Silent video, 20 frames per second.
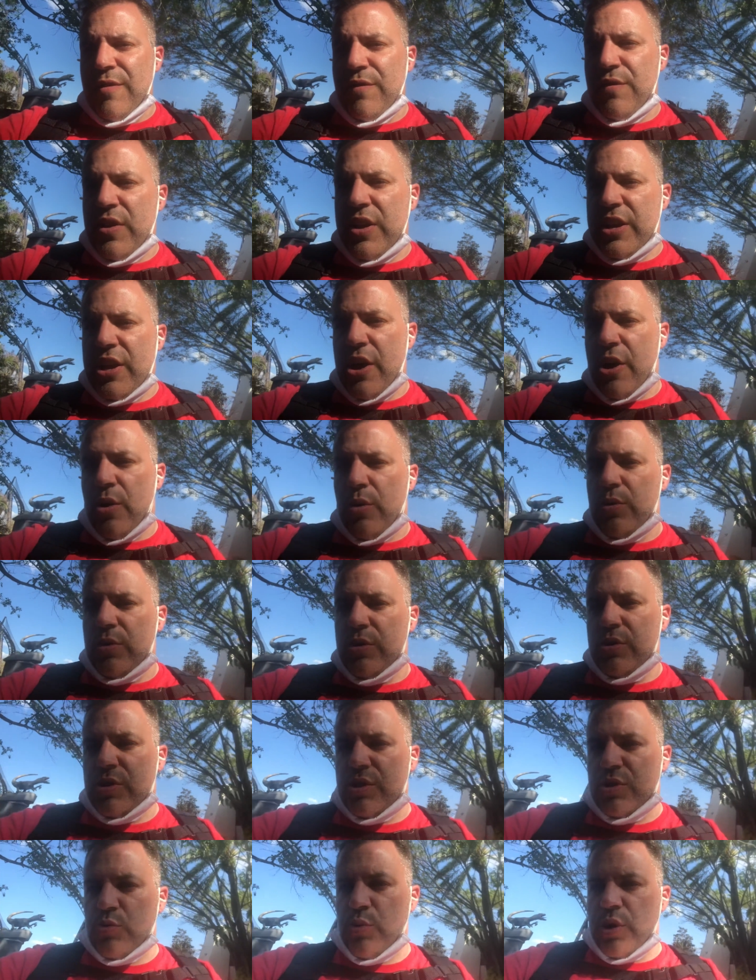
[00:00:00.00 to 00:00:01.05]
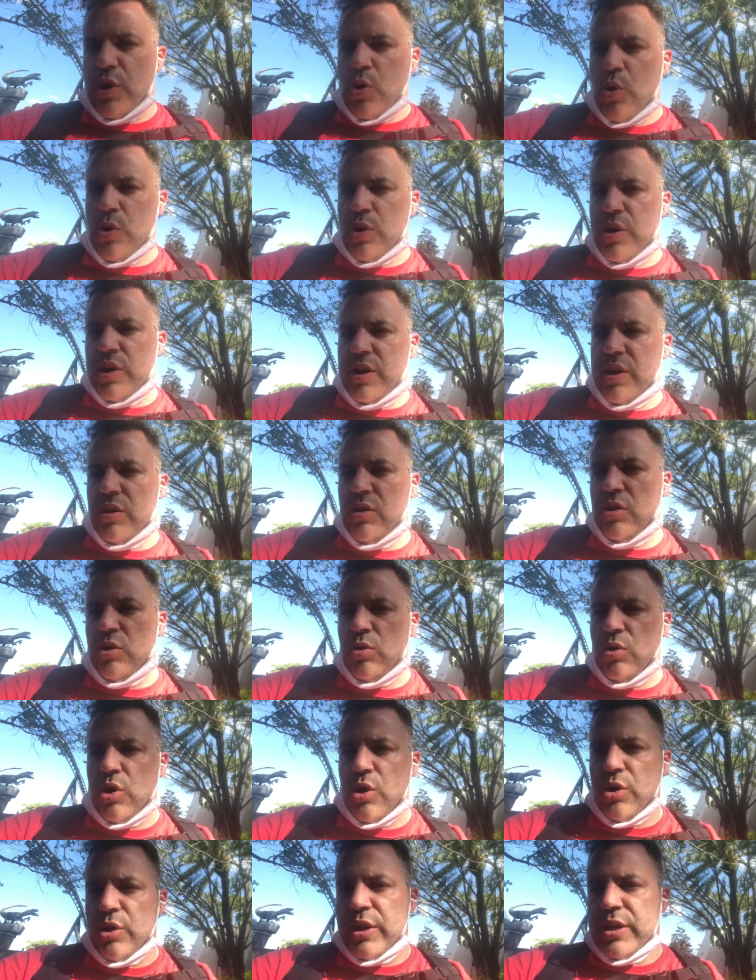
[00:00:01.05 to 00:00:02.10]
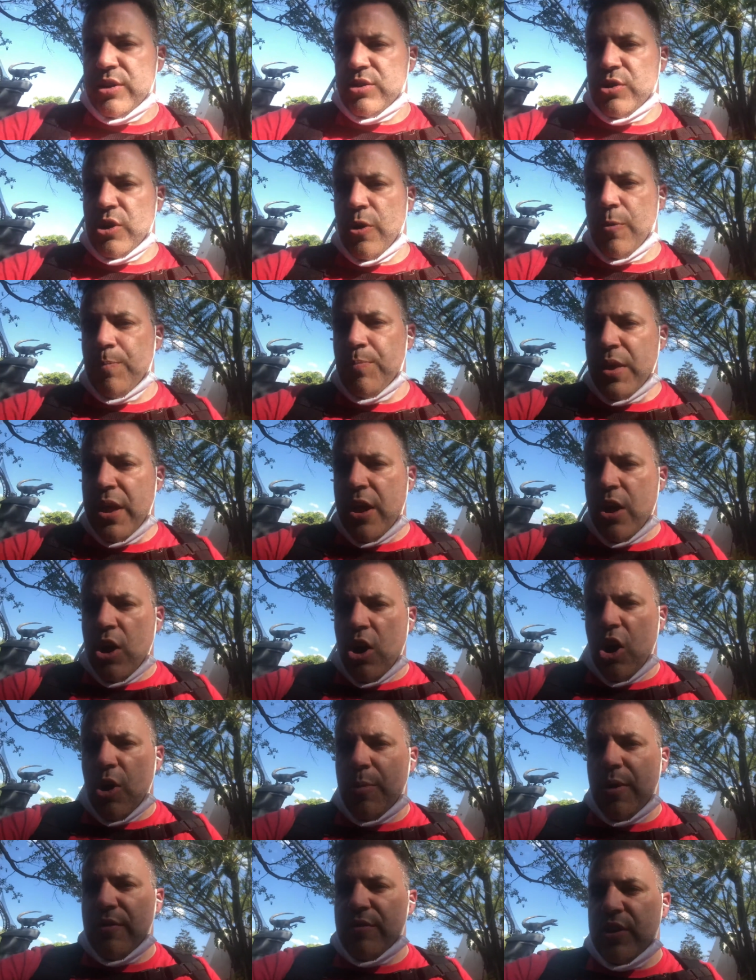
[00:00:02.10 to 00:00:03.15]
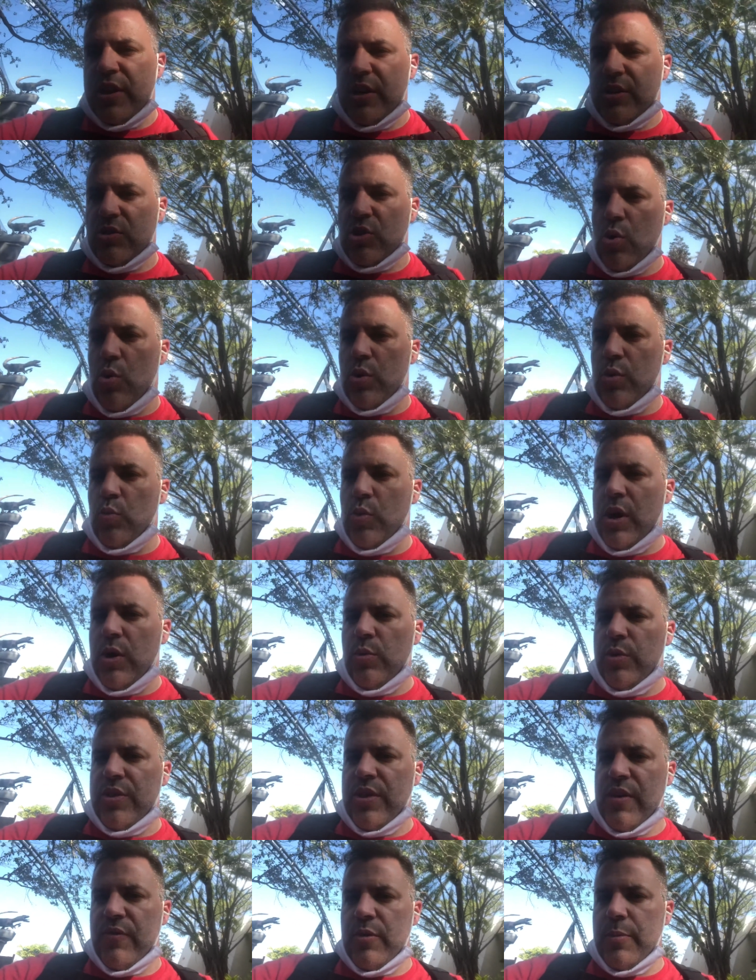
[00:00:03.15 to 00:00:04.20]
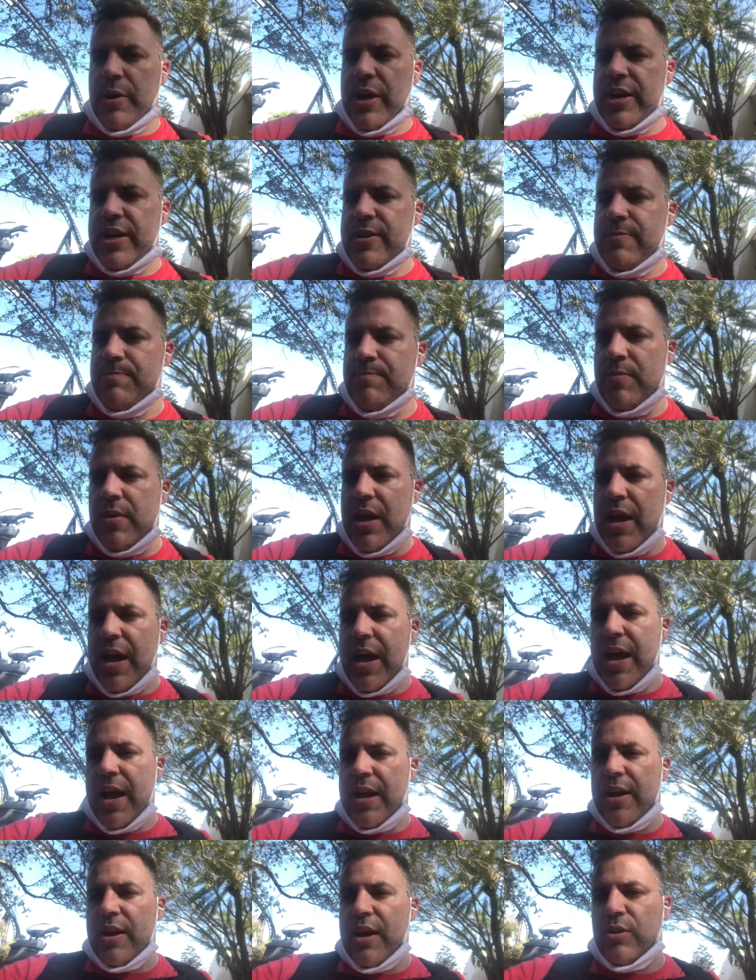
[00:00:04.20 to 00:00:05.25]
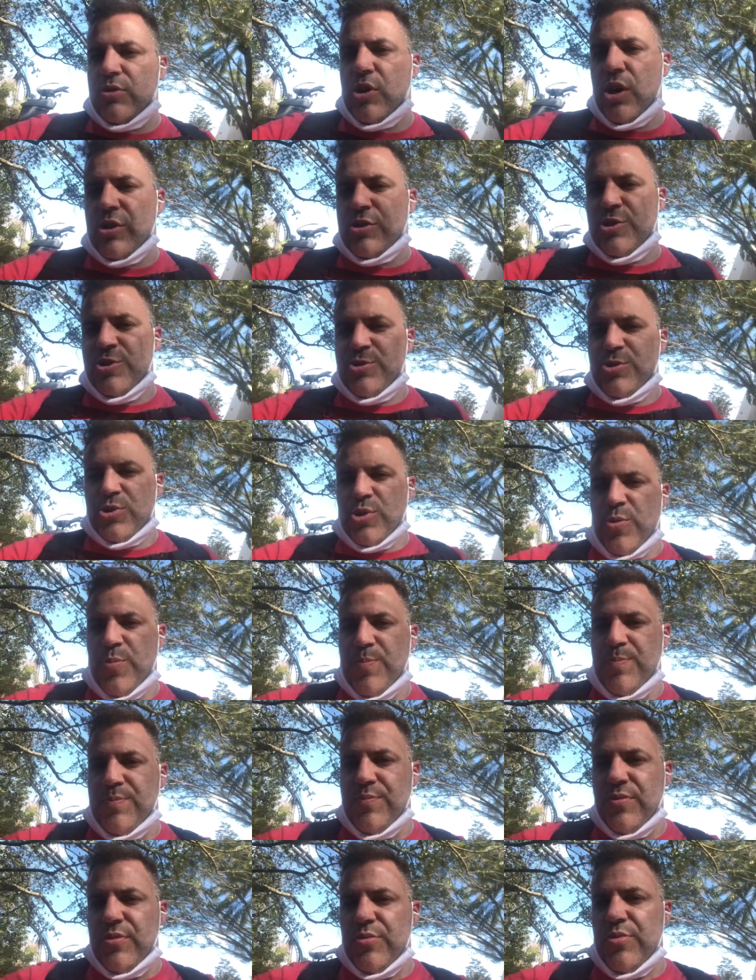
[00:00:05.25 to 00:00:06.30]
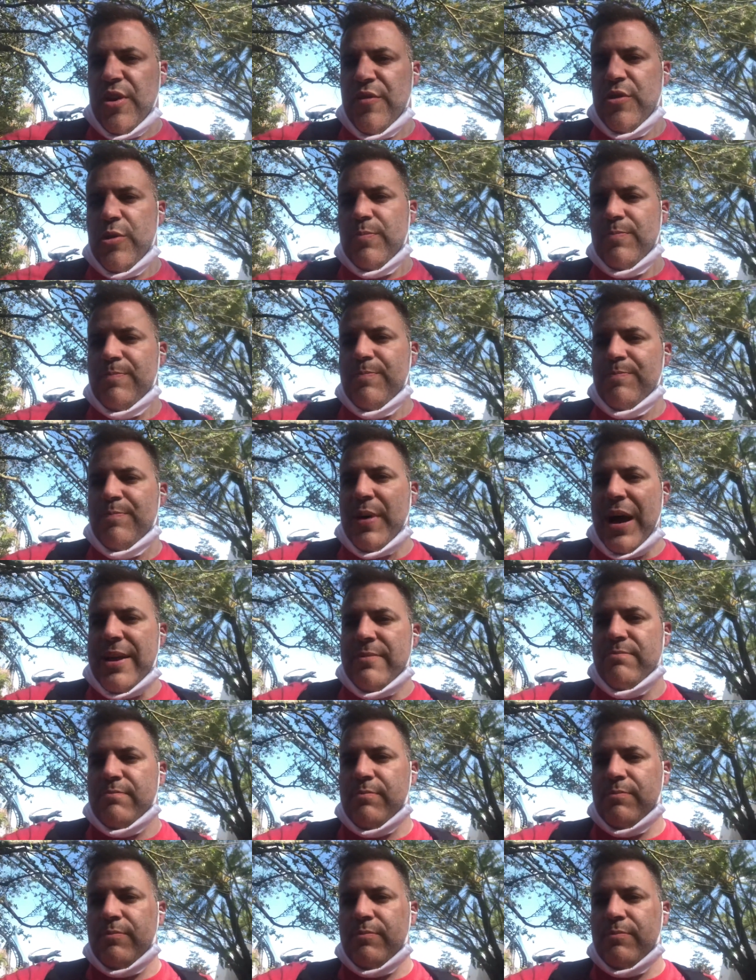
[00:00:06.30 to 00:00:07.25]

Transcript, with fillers: video, just recorded it a little early. So hope everything is going well with everybody and I'll talk to you soon. Love you, bye.